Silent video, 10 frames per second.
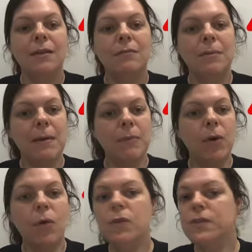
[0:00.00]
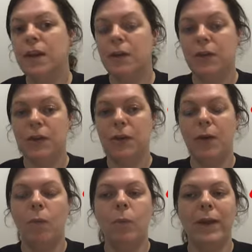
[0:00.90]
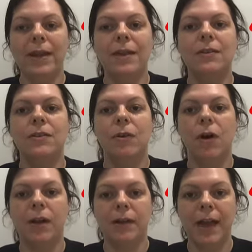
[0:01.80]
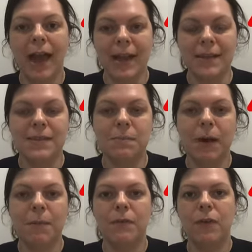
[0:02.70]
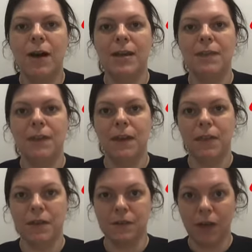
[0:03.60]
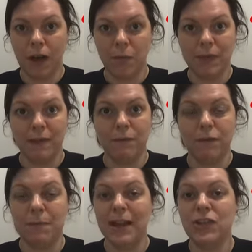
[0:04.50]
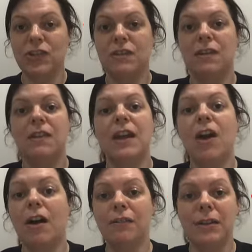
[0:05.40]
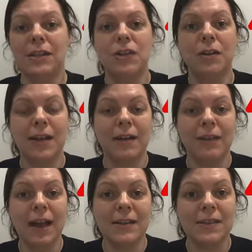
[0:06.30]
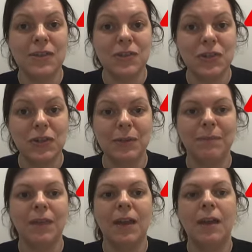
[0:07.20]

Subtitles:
Remember also that you can weaken your own case by providing the other side with information that they currently don't have access to.